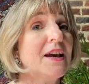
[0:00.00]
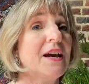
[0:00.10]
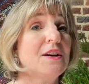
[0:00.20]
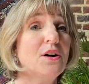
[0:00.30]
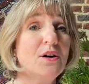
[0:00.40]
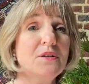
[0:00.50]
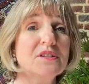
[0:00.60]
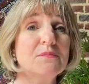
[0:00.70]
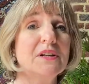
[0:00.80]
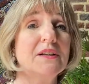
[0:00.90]
and
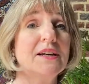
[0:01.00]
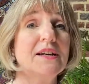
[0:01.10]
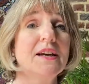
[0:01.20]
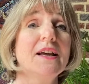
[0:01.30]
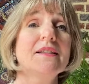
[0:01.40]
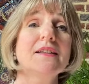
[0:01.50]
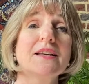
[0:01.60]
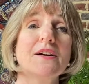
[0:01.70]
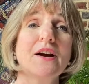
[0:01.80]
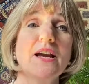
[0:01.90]
ultimately that
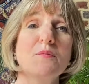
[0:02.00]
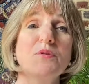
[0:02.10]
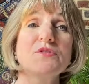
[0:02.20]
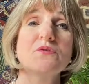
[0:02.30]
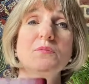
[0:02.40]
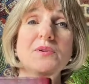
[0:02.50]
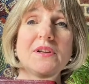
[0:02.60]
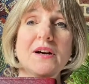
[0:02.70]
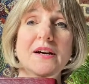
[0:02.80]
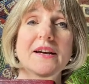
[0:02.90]
they are able to
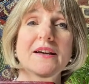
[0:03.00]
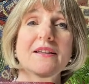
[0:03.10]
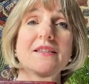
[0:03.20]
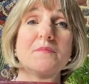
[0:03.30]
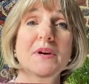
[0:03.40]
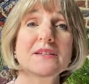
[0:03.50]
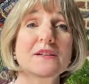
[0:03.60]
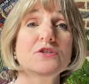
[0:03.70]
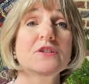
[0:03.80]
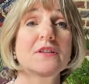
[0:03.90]
apply the
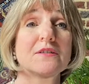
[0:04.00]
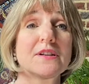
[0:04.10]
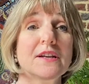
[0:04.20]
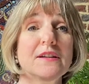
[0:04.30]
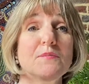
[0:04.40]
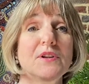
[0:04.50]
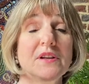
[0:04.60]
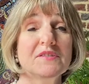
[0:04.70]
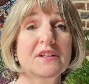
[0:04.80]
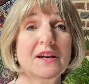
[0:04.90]
message to their daily
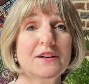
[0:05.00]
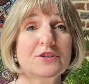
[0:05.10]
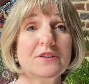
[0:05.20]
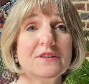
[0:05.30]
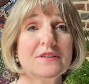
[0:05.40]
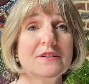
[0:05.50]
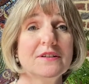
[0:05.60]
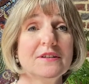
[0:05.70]
beliefs and actions.